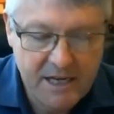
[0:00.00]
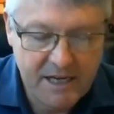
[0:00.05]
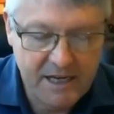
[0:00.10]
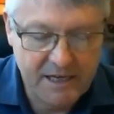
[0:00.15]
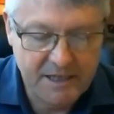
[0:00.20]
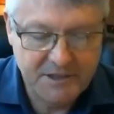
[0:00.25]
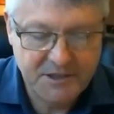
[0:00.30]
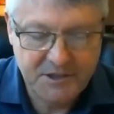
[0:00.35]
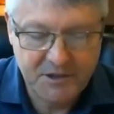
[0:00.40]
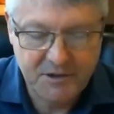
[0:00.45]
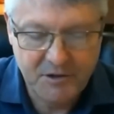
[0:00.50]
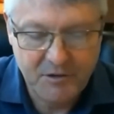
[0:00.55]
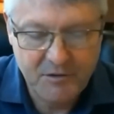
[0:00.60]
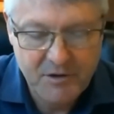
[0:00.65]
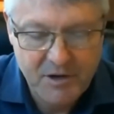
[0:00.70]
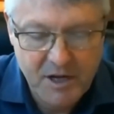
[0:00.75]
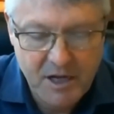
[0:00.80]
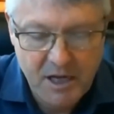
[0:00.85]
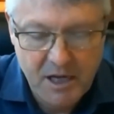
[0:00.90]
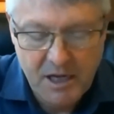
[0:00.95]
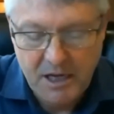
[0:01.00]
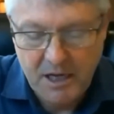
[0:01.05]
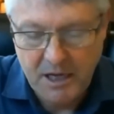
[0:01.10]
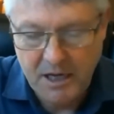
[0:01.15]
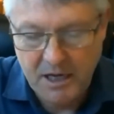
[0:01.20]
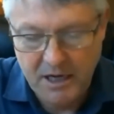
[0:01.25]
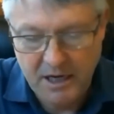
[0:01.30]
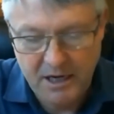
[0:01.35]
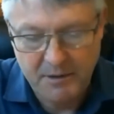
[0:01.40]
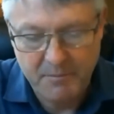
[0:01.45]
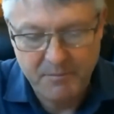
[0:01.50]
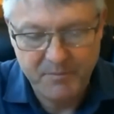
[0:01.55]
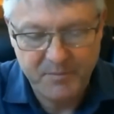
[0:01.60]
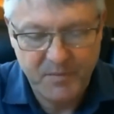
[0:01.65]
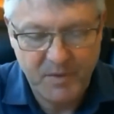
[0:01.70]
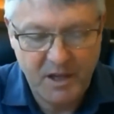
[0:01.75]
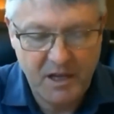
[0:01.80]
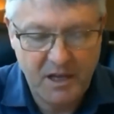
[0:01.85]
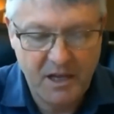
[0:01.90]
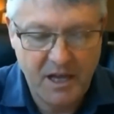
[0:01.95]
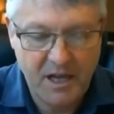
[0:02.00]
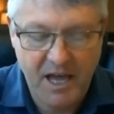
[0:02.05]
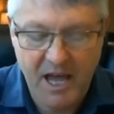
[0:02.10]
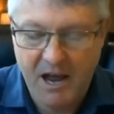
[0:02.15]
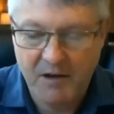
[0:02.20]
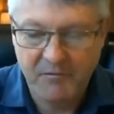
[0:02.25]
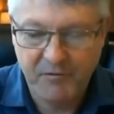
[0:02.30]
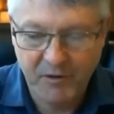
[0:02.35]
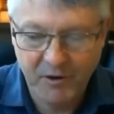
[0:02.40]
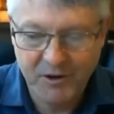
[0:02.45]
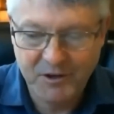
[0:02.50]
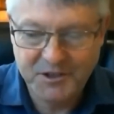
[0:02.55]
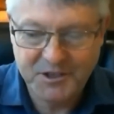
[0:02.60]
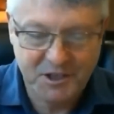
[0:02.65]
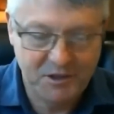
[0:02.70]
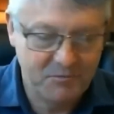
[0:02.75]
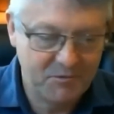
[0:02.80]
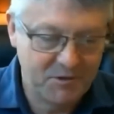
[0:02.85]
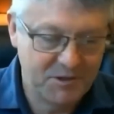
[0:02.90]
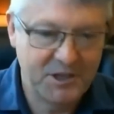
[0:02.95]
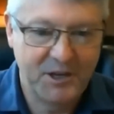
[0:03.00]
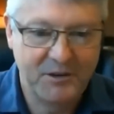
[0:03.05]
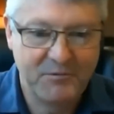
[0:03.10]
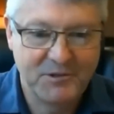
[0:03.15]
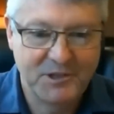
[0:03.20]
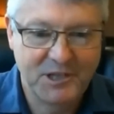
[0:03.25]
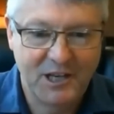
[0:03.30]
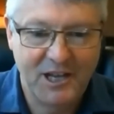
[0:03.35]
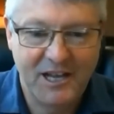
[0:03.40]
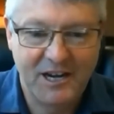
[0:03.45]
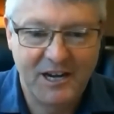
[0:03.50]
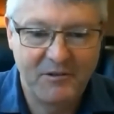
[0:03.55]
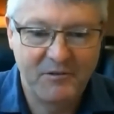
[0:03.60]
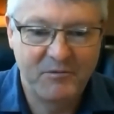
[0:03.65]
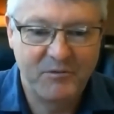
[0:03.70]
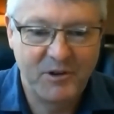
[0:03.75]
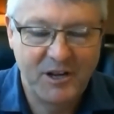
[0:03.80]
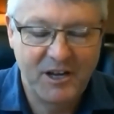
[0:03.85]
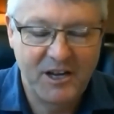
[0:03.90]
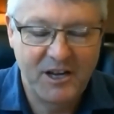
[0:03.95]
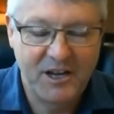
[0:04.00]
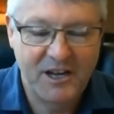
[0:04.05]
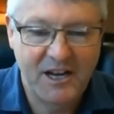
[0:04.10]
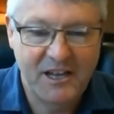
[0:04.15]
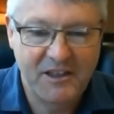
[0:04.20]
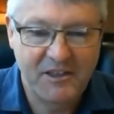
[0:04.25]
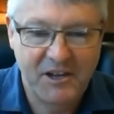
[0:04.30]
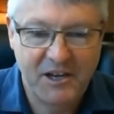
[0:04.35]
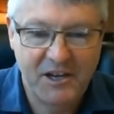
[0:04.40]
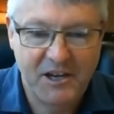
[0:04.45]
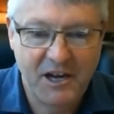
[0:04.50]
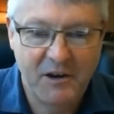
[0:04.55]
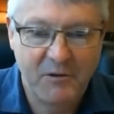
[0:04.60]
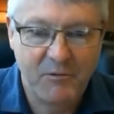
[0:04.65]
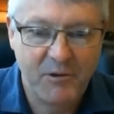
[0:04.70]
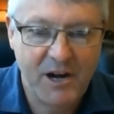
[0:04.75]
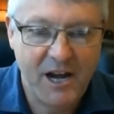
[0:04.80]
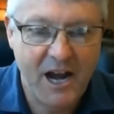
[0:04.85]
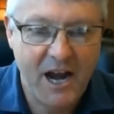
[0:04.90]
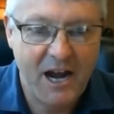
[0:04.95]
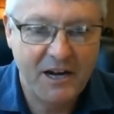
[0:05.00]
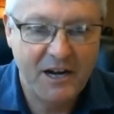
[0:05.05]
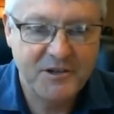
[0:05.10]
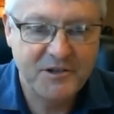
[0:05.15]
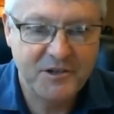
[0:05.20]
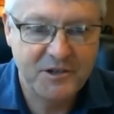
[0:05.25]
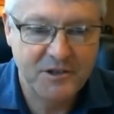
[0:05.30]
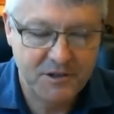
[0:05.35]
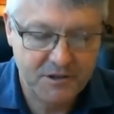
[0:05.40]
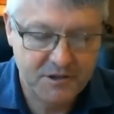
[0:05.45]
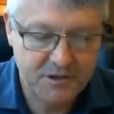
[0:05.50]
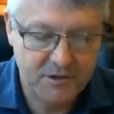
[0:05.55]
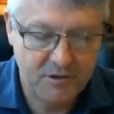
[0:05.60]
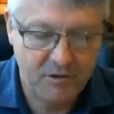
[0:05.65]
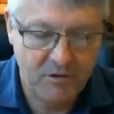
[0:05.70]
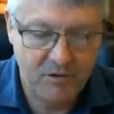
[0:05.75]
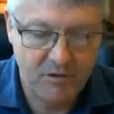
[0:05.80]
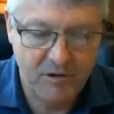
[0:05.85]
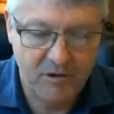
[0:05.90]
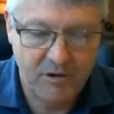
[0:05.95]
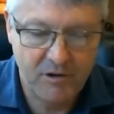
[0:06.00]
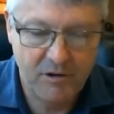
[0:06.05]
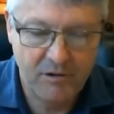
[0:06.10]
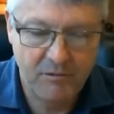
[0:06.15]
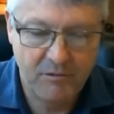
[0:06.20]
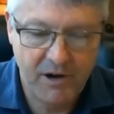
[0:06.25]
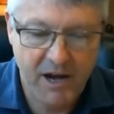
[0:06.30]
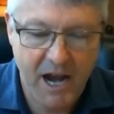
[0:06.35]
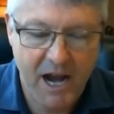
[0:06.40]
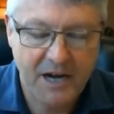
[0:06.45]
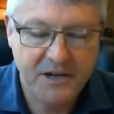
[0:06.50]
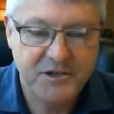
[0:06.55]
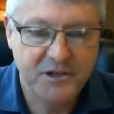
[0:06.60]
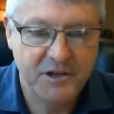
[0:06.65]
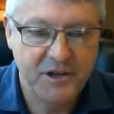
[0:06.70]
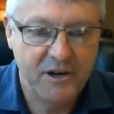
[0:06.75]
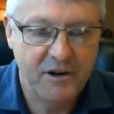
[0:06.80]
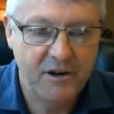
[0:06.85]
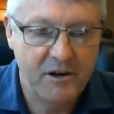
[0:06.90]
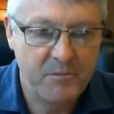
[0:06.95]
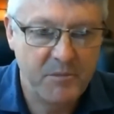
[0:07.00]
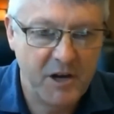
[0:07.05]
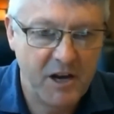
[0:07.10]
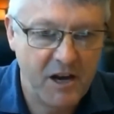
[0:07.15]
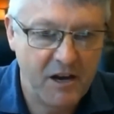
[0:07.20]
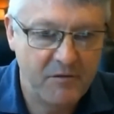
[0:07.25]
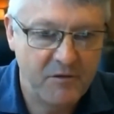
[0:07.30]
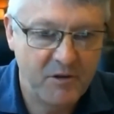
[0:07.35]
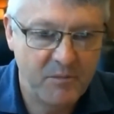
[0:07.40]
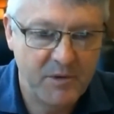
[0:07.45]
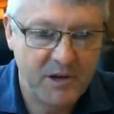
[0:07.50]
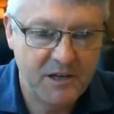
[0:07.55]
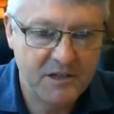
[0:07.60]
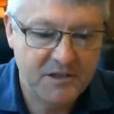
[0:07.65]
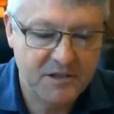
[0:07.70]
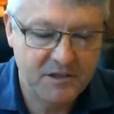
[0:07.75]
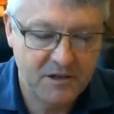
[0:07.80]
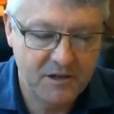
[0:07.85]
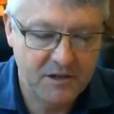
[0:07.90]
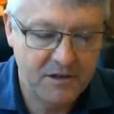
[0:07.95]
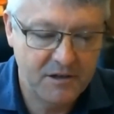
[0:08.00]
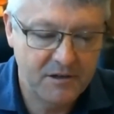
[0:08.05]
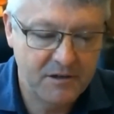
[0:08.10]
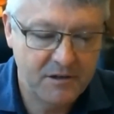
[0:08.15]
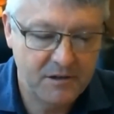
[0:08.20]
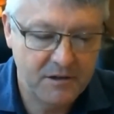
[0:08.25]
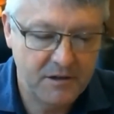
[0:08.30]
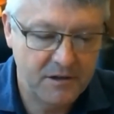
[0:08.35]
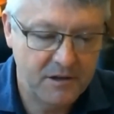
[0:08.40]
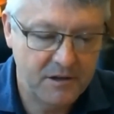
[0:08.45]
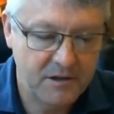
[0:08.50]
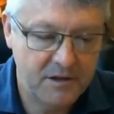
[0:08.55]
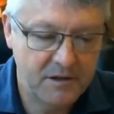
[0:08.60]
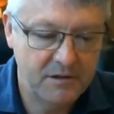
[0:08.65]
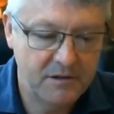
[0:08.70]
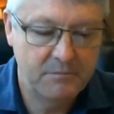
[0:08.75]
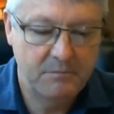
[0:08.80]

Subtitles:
And so at first it was a lot of I think gut reactions or reactionary behavior based on